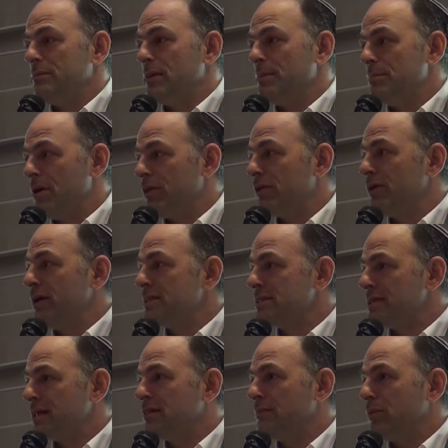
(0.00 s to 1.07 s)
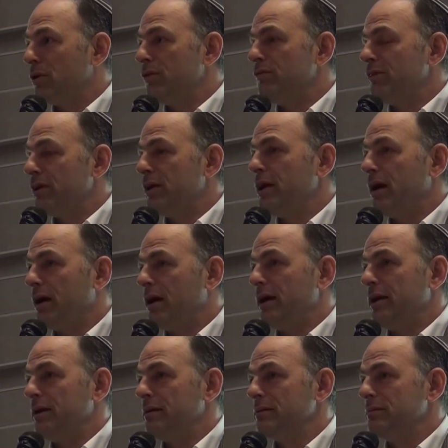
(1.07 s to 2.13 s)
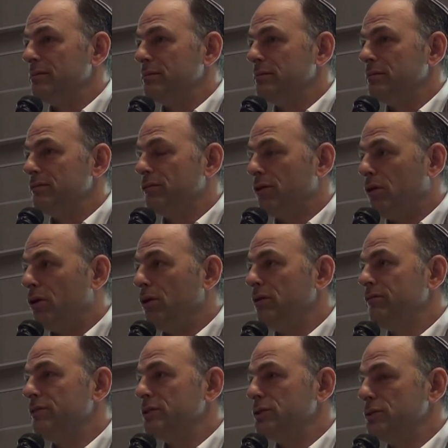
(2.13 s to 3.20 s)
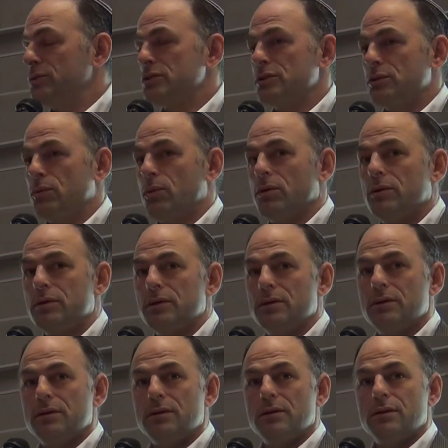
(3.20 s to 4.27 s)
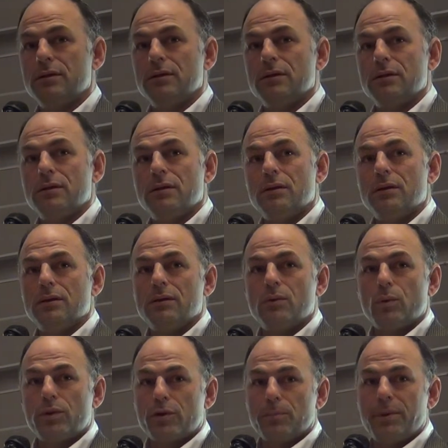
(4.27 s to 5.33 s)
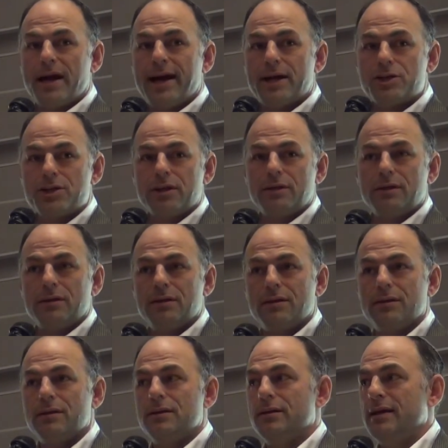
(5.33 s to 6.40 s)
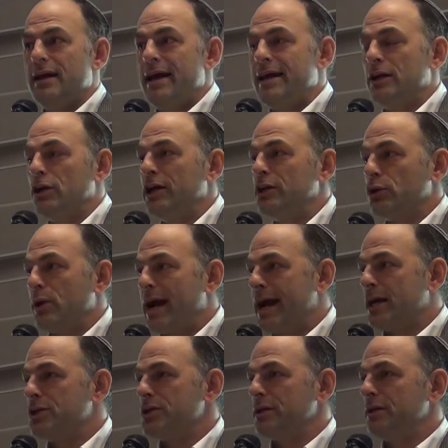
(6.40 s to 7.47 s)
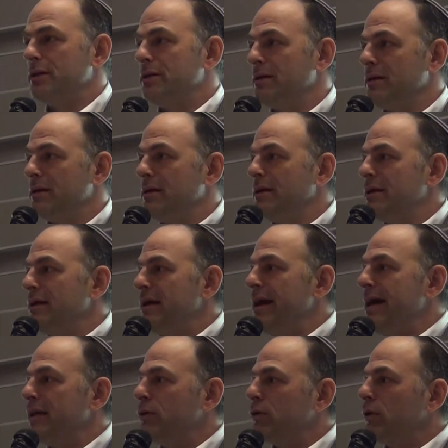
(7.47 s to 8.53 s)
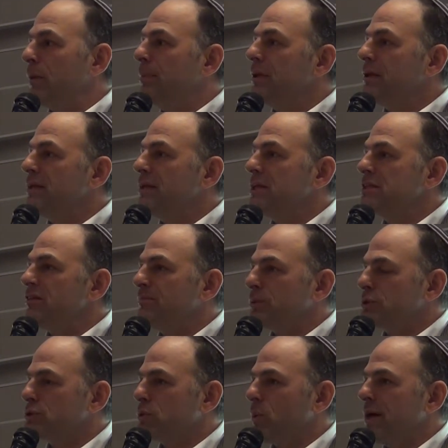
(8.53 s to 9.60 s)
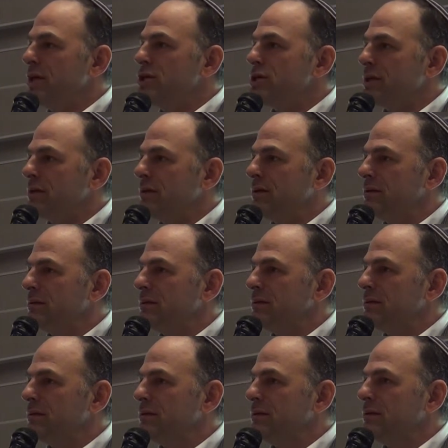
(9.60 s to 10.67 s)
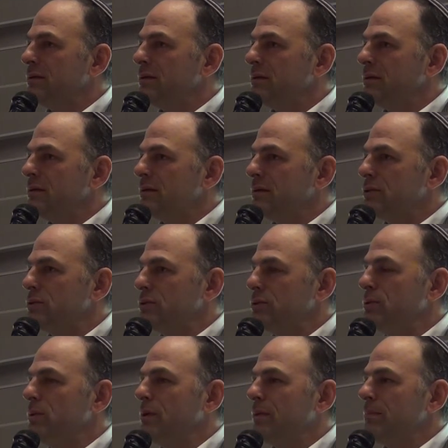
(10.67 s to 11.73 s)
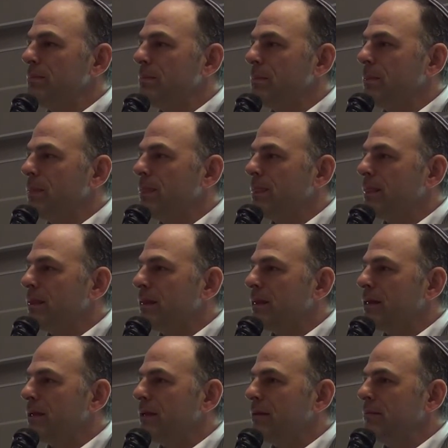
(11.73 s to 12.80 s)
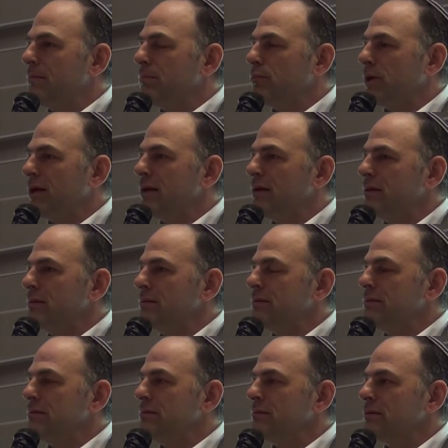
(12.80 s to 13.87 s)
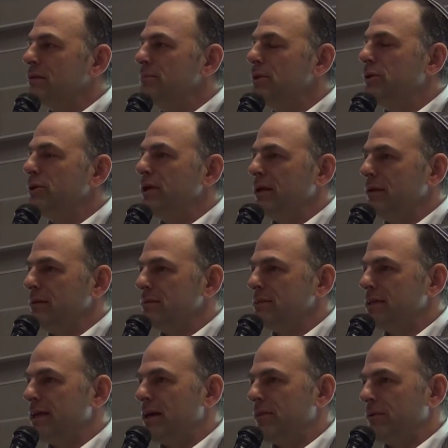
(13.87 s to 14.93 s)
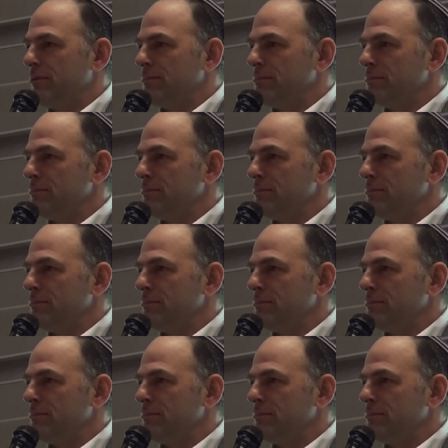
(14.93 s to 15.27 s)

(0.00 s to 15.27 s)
My mother has set the bar very high for all of the Jews in the world, with her passion, and her interaction, and her abilities of persuasion to bring community together.